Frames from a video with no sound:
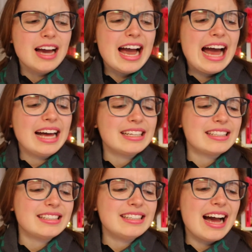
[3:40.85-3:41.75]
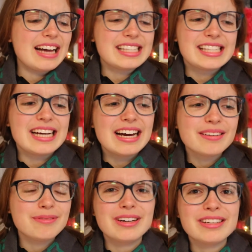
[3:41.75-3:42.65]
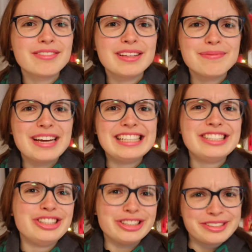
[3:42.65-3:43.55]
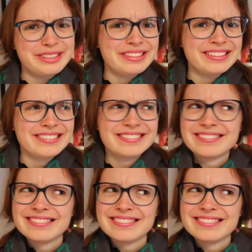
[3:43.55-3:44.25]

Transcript: and I started one of them in June.